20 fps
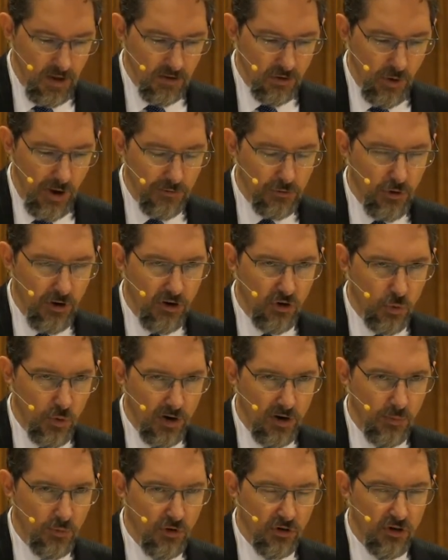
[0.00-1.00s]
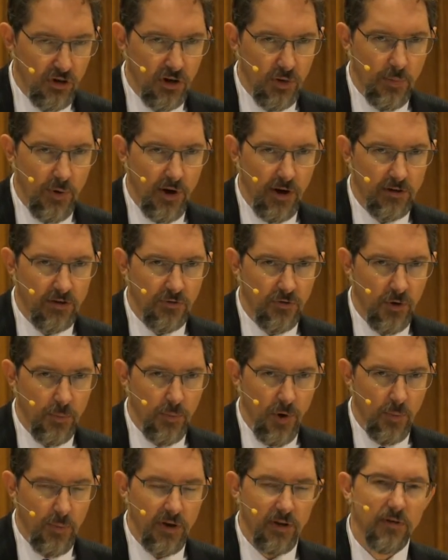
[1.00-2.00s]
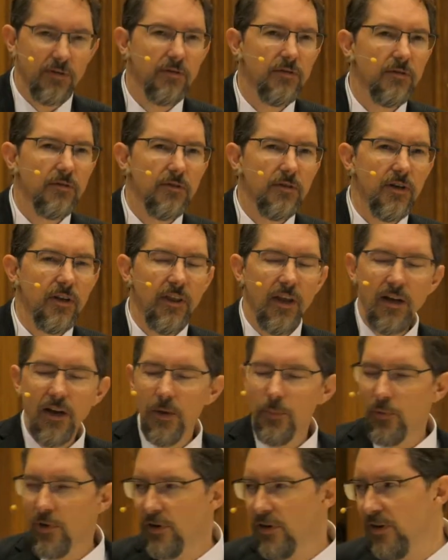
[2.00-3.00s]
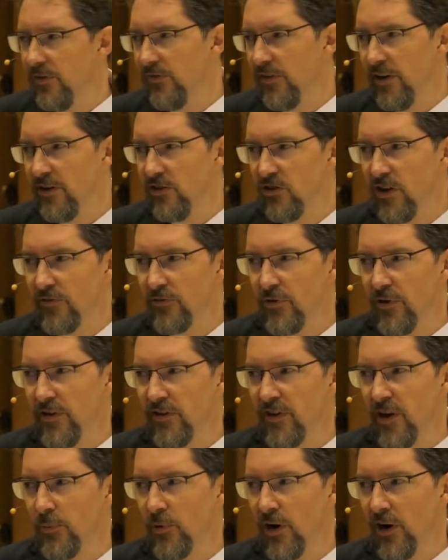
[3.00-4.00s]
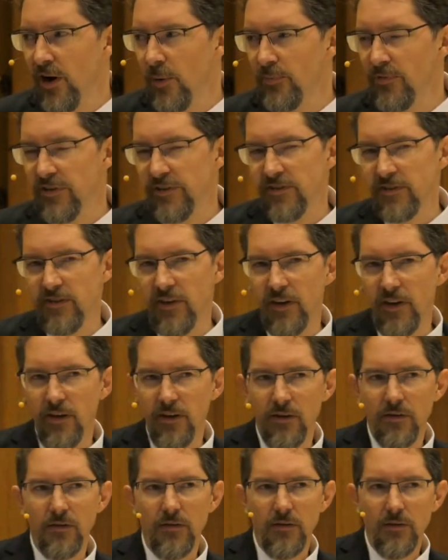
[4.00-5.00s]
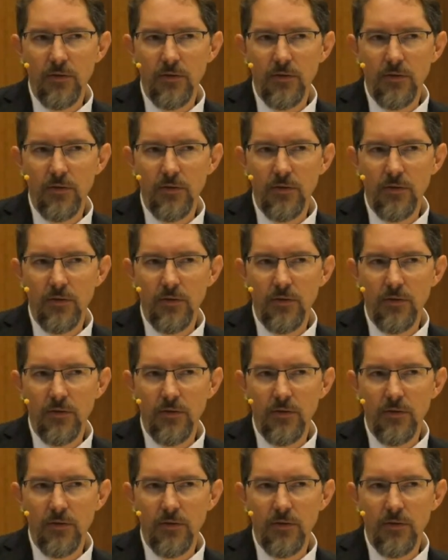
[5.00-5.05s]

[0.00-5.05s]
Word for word: So after each one, I'm just going to pause for a moment, and then I'm going to invite Jeffrey and Deborah up to sing.